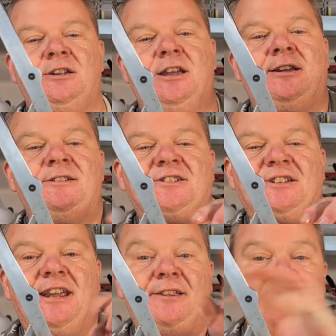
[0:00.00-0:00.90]
You can
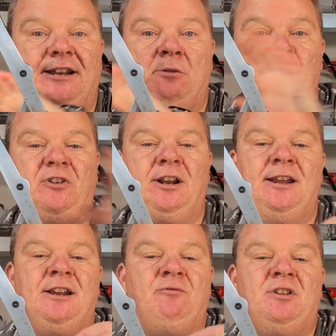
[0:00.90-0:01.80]
see it there. Now we've
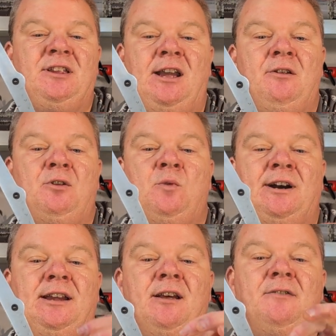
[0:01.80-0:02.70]
cleared everything out the
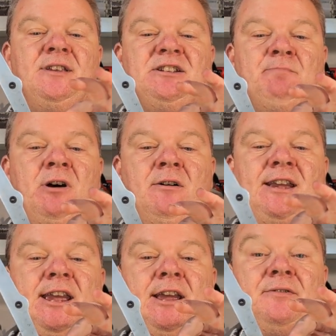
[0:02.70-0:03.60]
way. This part
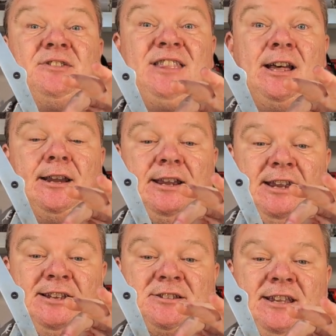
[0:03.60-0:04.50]
here, that
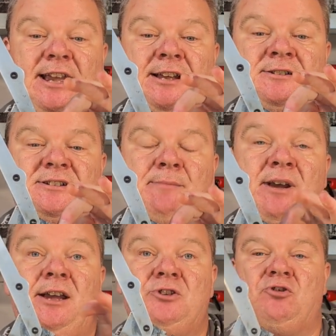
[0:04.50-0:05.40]
is the
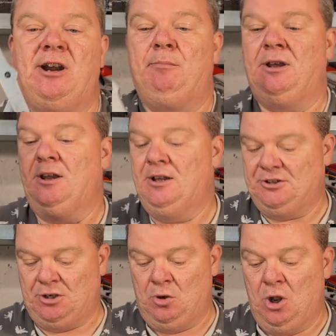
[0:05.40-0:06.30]
anti-bear trap.
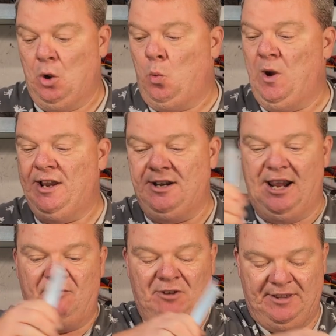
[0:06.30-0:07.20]
So when
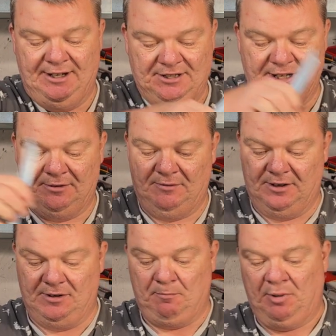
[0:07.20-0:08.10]
everything's in
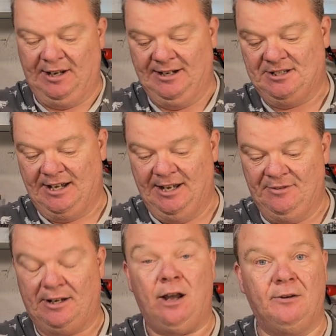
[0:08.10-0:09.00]
place
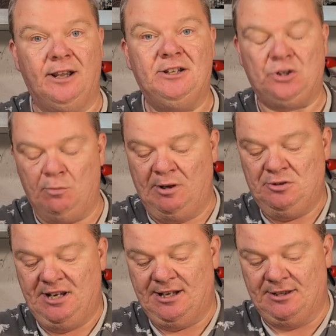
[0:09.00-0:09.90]
in the gun, it's
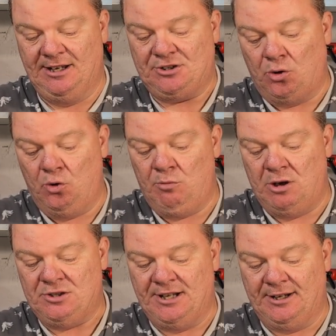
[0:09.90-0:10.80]
almost hidden, it's
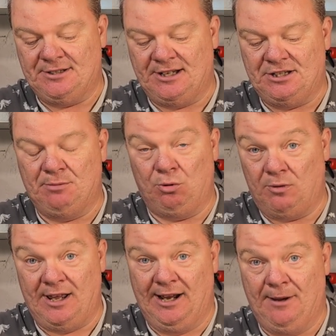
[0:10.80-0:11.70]
almost
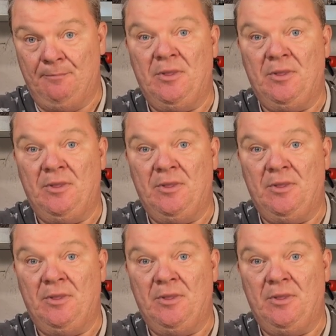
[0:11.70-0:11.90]
inaccessible there.